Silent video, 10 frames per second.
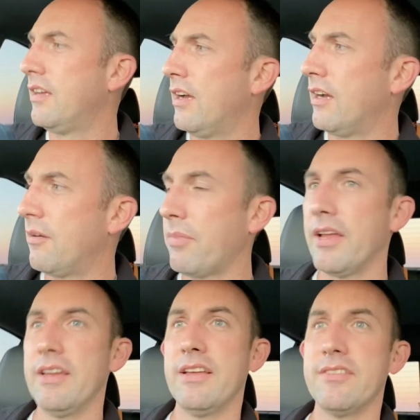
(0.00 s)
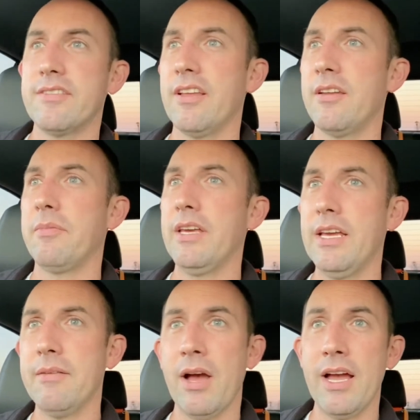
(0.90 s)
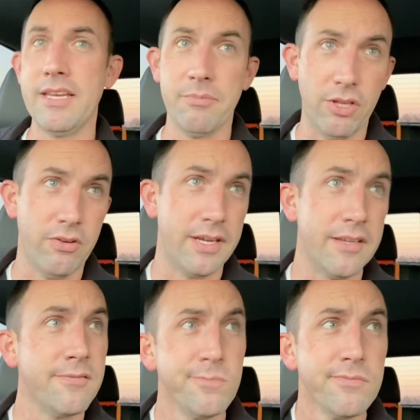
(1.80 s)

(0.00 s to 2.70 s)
But it's going to be mind-blowing.